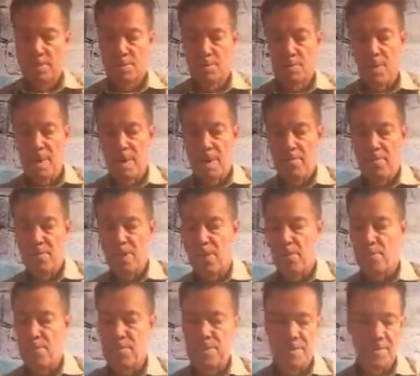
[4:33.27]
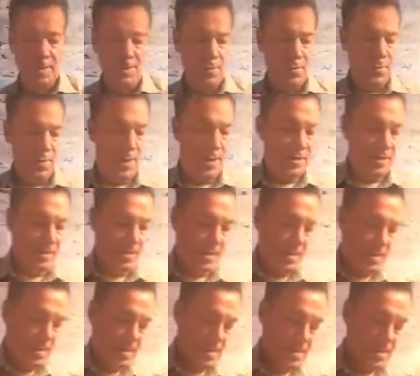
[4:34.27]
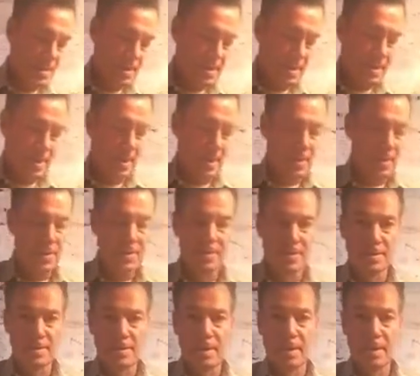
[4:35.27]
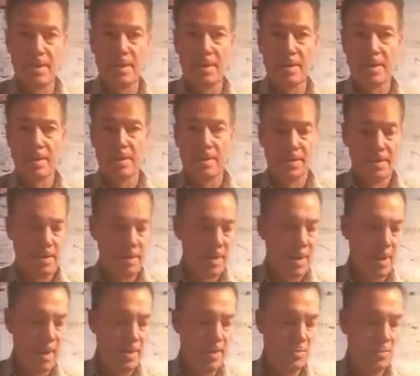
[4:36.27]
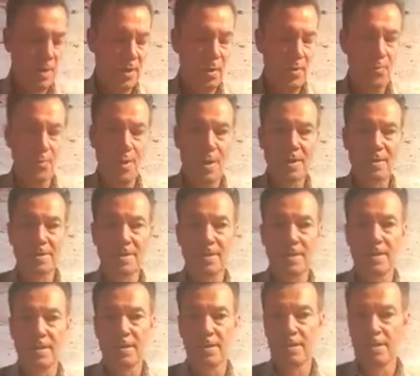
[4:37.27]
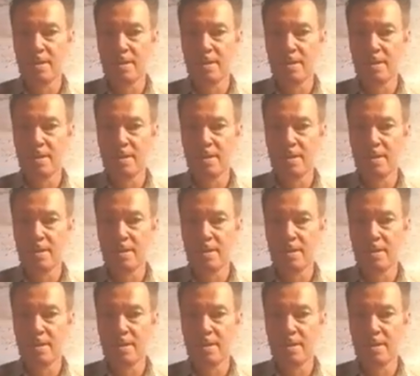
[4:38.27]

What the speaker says: So a half cup fits in there nicely. This is a dehydrated rice that